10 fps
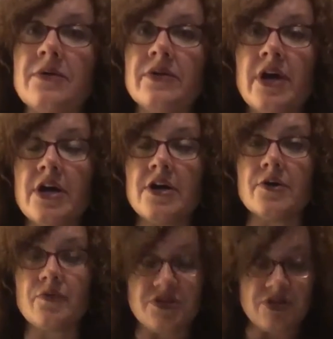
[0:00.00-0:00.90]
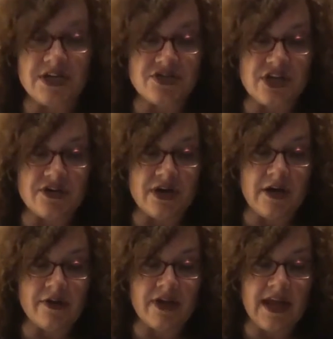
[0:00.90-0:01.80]
along with transgender
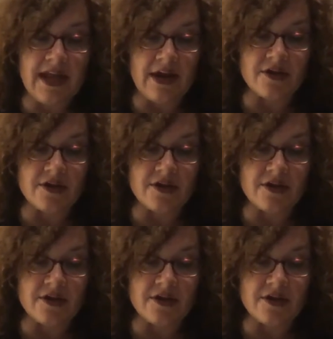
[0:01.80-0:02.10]
healthcare.